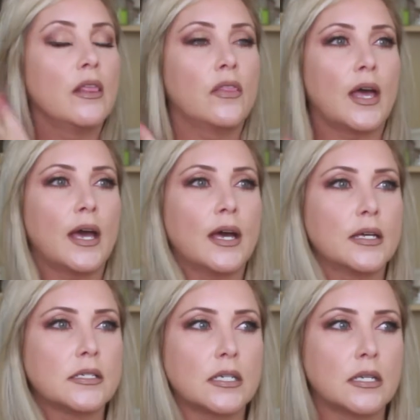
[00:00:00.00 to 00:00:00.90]

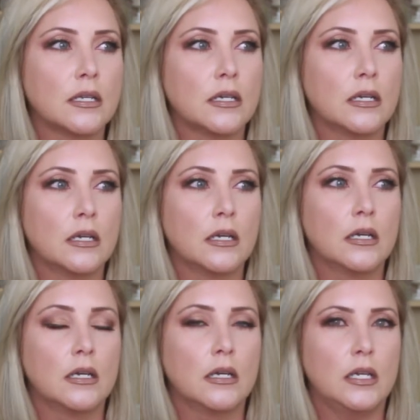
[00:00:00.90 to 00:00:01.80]
that
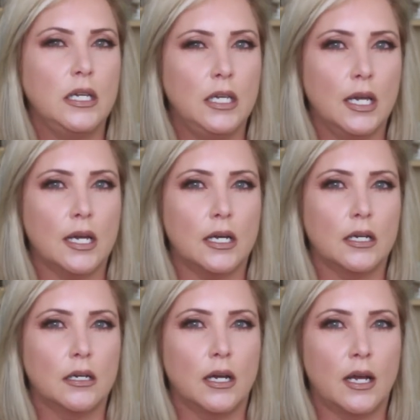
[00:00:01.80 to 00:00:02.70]
yeah,